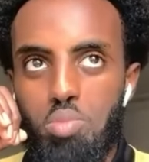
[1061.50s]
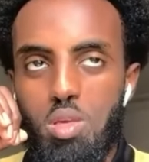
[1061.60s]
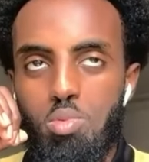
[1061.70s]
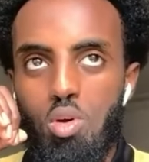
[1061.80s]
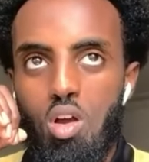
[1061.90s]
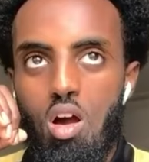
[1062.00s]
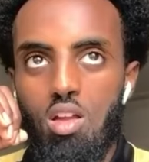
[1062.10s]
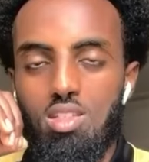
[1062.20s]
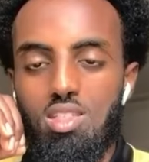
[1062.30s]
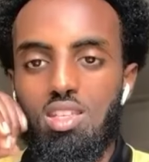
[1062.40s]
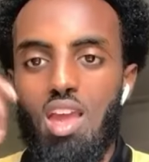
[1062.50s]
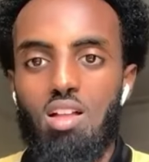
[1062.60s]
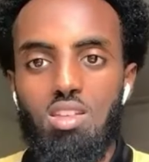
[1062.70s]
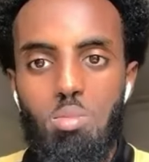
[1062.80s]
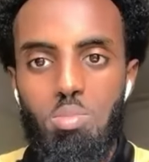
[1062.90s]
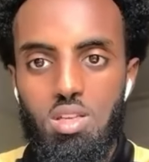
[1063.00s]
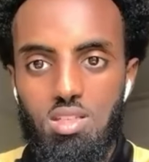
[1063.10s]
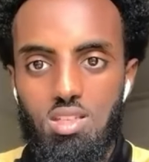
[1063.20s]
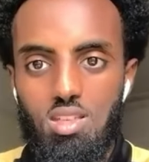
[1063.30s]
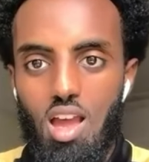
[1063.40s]
people can't scale their
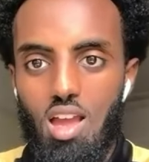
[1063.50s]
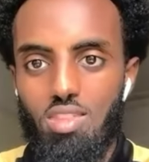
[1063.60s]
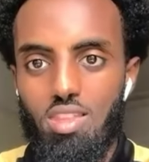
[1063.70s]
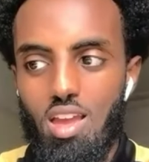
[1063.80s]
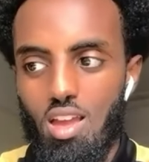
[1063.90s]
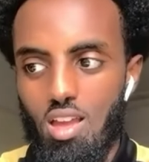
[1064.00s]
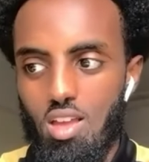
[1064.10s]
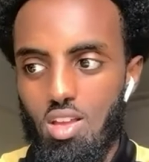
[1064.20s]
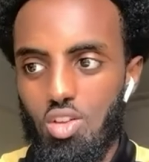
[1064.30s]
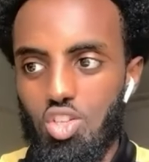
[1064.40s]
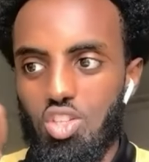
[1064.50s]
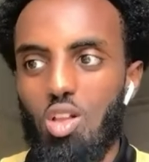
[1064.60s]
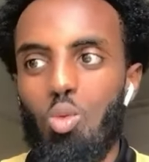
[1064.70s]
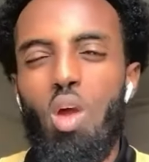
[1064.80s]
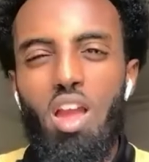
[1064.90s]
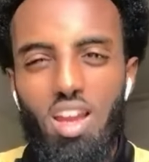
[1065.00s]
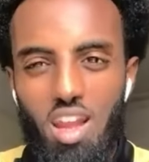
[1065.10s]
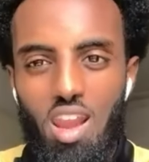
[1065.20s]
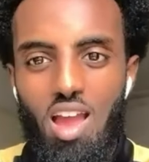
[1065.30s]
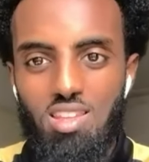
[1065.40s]
business and they're still
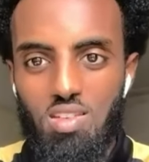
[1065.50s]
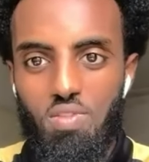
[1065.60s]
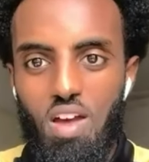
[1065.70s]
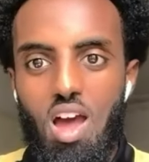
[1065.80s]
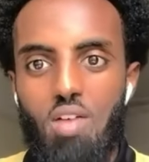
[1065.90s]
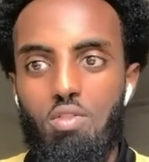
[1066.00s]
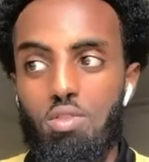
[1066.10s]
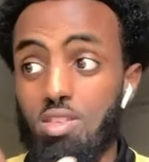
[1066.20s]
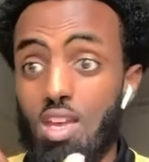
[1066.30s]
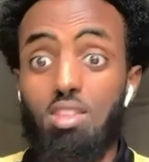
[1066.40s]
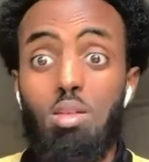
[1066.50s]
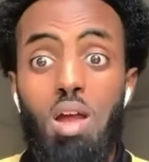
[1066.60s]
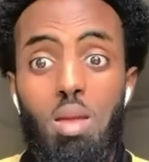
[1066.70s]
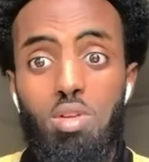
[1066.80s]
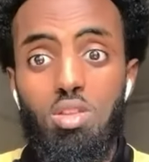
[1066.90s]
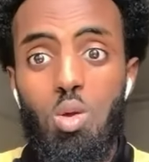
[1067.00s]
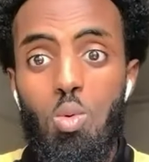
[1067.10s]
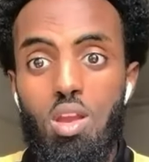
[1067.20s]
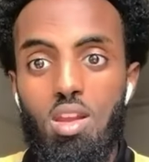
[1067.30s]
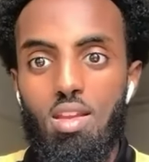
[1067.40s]
working 9 to 5. Yet they might be
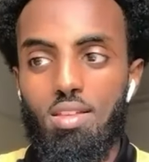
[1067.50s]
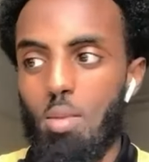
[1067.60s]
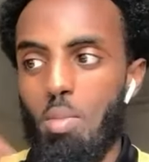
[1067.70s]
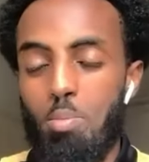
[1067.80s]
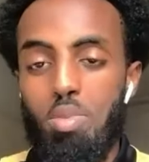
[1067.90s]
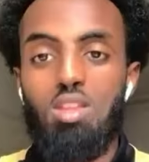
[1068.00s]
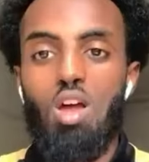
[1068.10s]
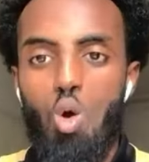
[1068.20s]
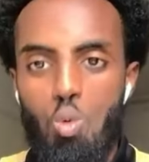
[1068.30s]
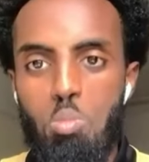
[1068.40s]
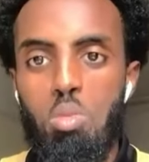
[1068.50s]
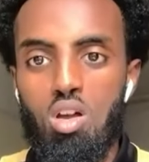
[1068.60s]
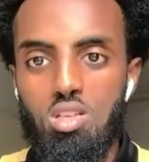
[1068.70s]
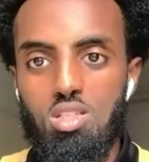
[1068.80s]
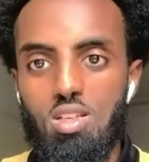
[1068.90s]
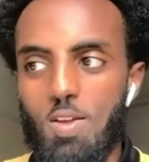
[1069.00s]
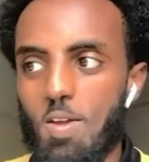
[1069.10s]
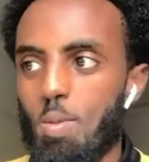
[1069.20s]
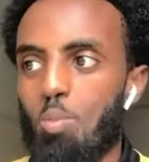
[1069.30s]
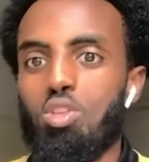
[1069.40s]
doing, they might be their own boss,
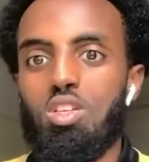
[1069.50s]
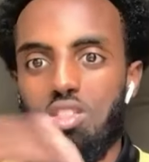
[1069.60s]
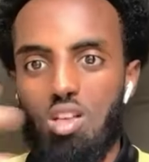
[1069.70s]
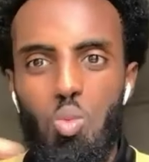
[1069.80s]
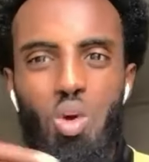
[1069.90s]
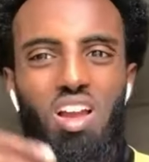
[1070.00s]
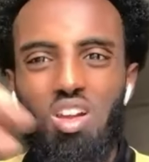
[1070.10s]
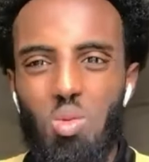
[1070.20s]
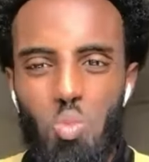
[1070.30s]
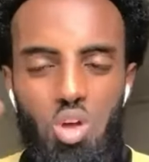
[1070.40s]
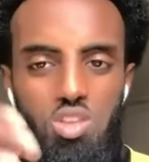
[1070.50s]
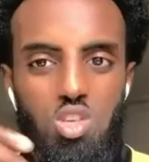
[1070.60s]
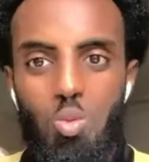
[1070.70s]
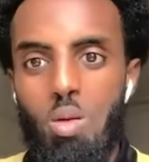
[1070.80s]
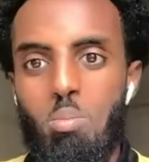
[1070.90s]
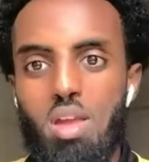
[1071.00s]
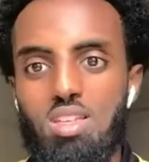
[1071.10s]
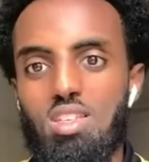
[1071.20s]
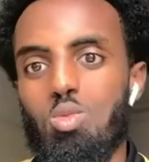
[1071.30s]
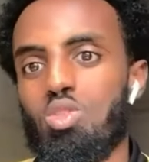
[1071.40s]
but they're still working on a one-to-one
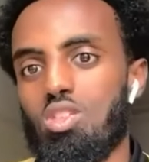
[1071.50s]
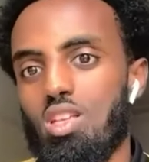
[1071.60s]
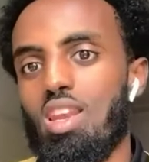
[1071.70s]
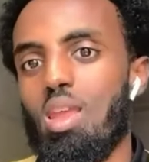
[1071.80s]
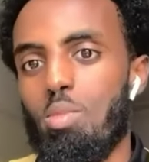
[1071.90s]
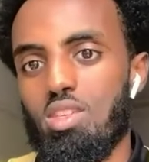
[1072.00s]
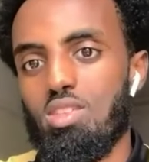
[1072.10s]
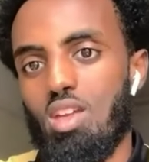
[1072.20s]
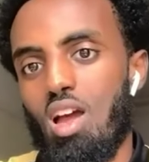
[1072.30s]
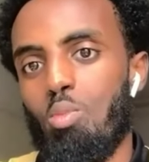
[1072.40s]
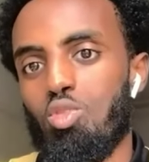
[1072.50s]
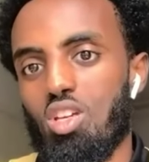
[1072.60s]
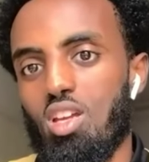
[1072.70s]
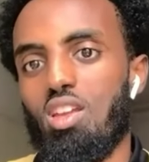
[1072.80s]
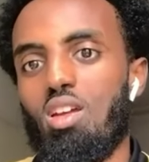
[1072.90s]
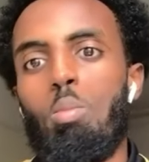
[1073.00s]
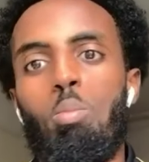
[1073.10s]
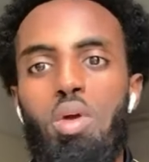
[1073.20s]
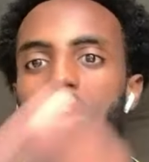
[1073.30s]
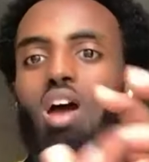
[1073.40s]
basis, which is limited to how much you can
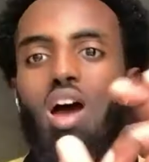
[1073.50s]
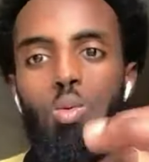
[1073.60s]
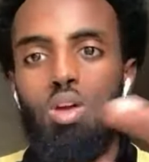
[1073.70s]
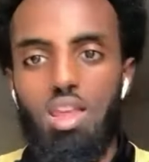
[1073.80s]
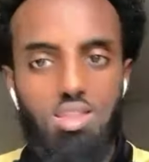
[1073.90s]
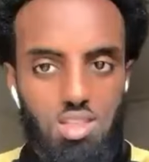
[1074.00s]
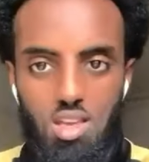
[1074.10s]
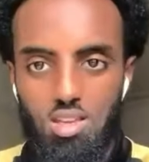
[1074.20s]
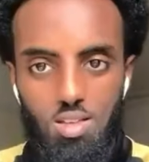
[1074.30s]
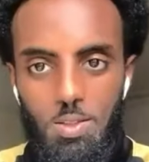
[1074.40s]
earn per hour, let's say.